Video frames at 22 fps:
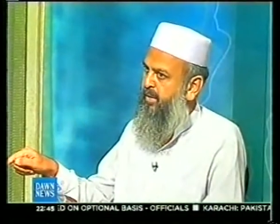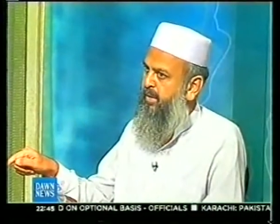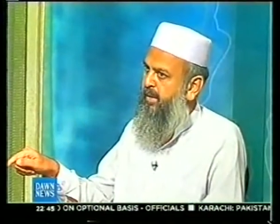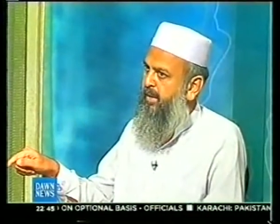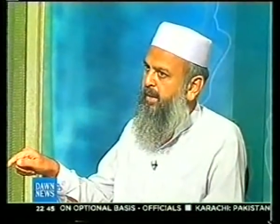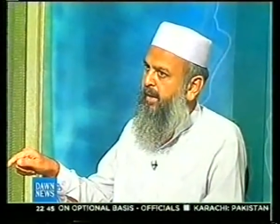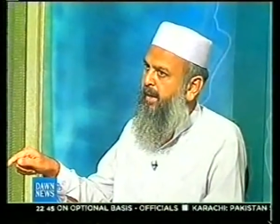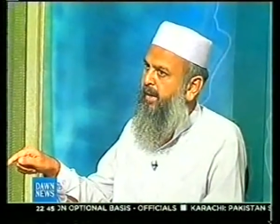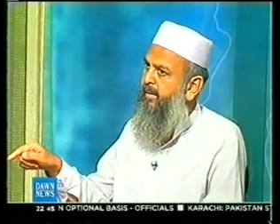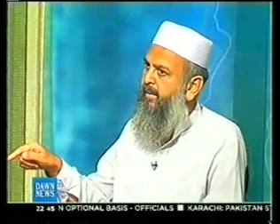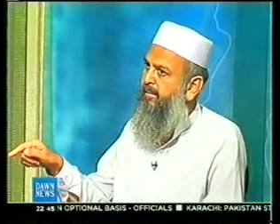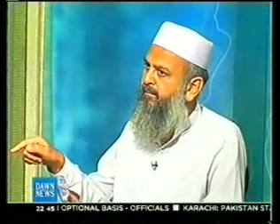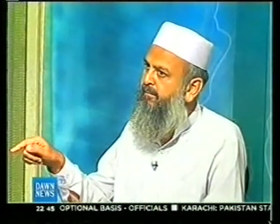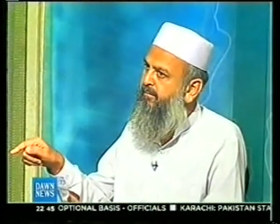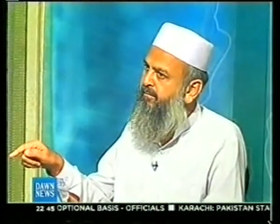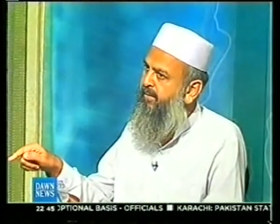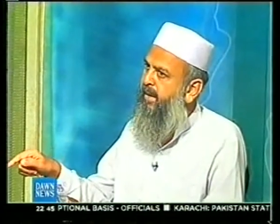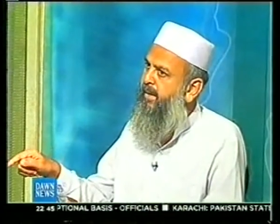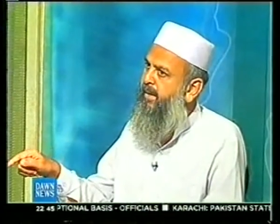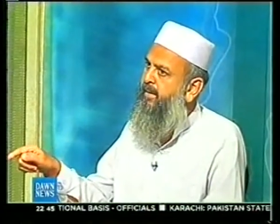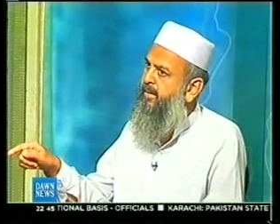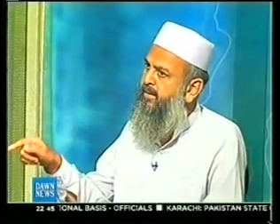and
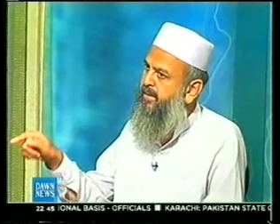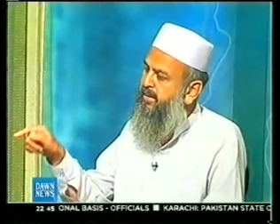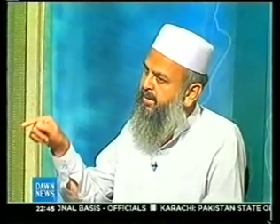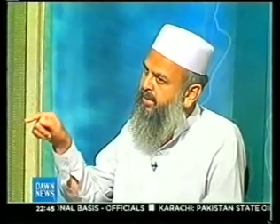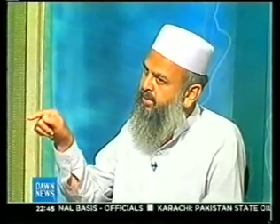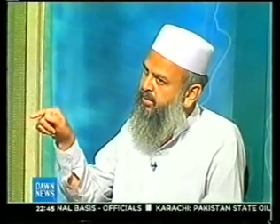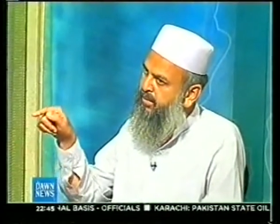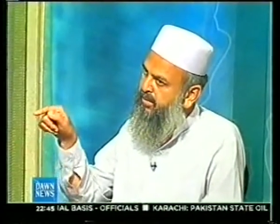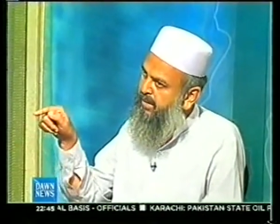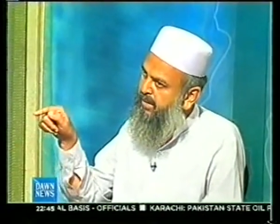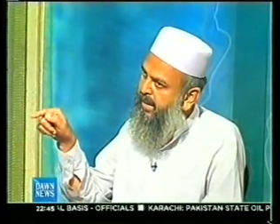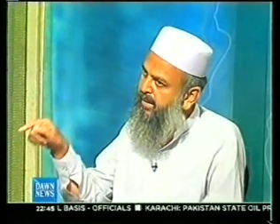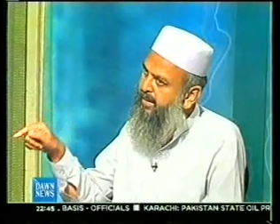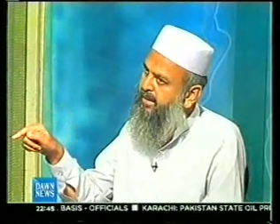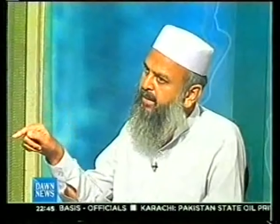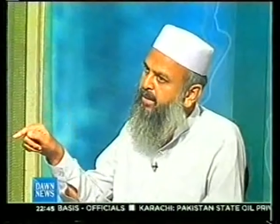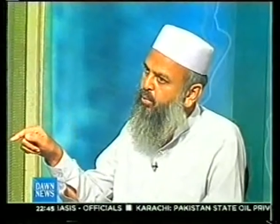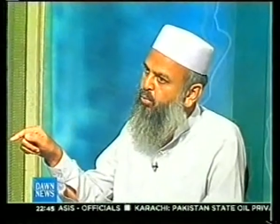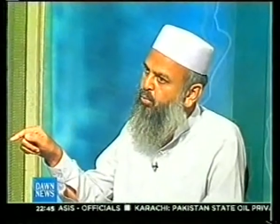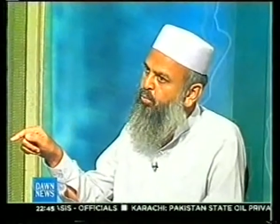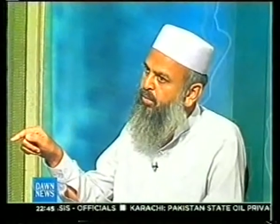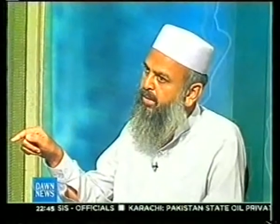when they tell their
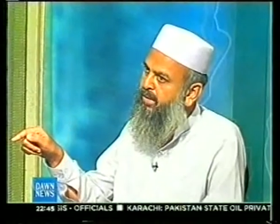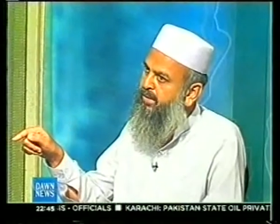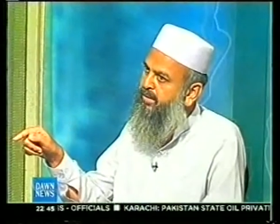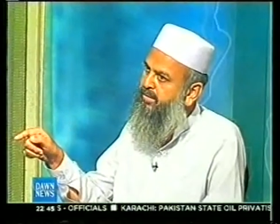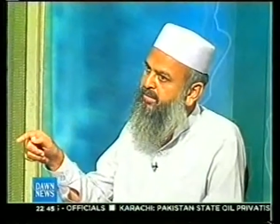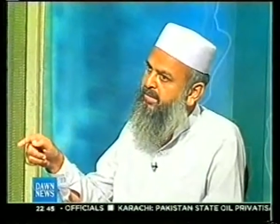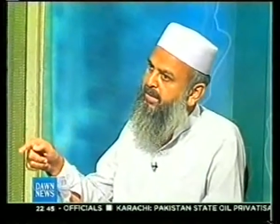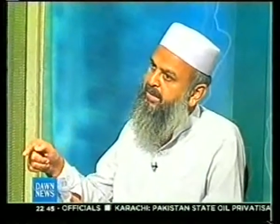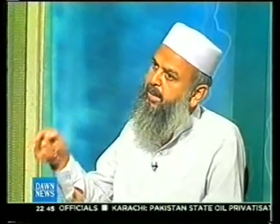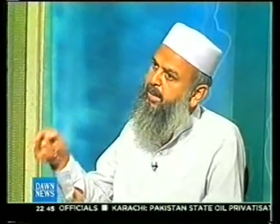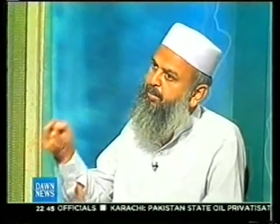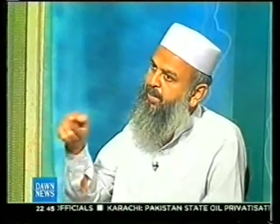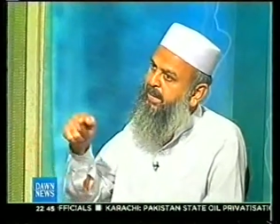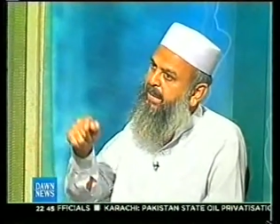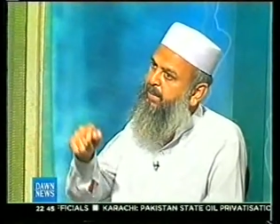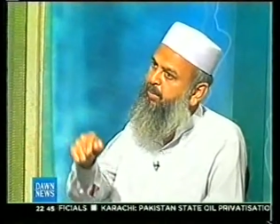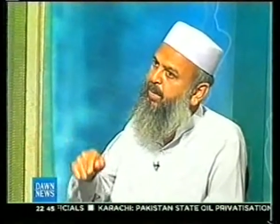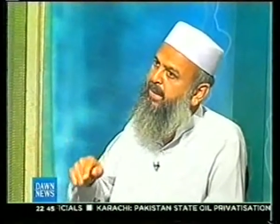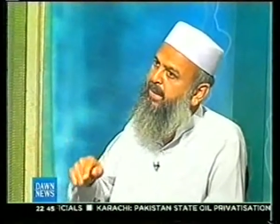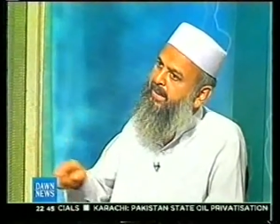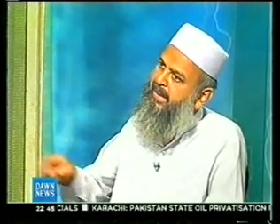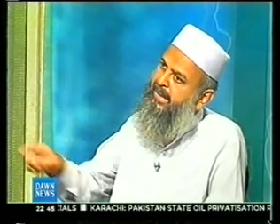rulers that the
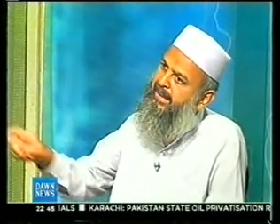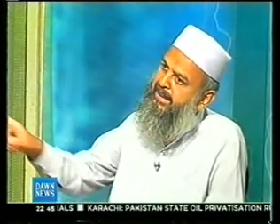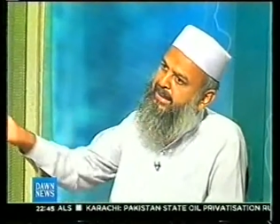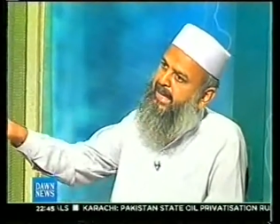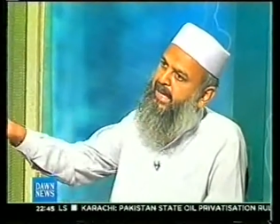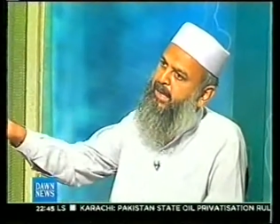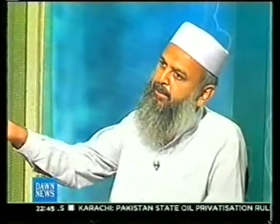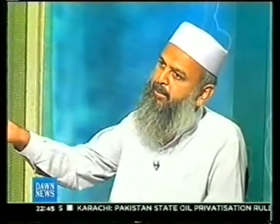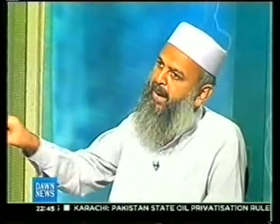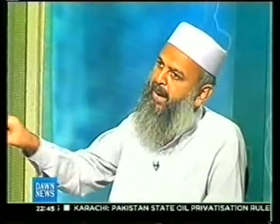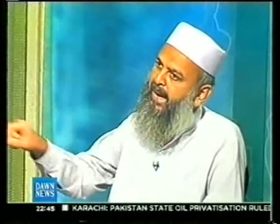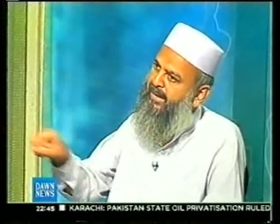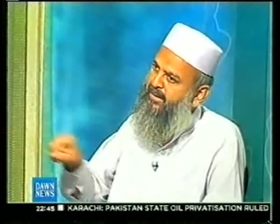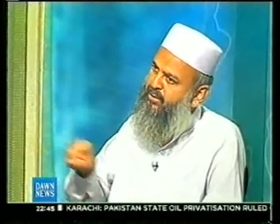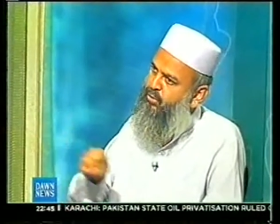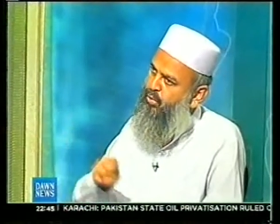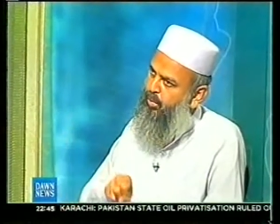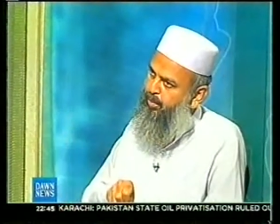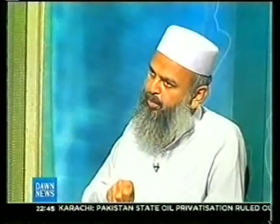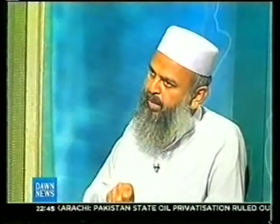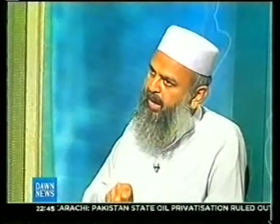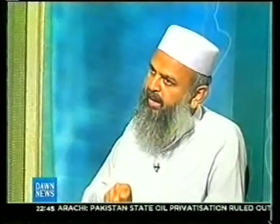people can take back your
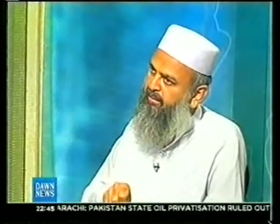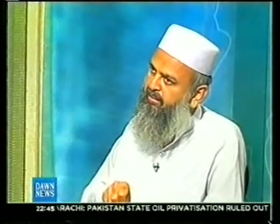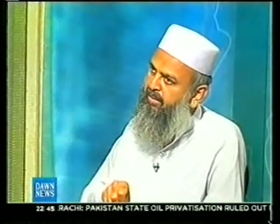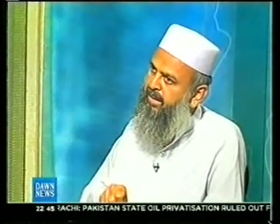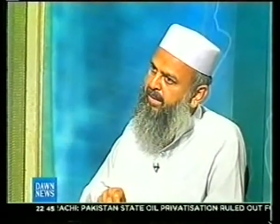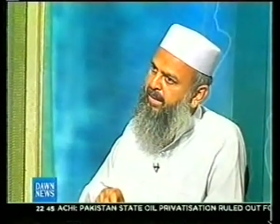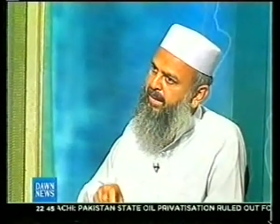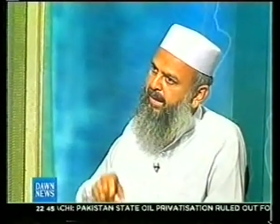power,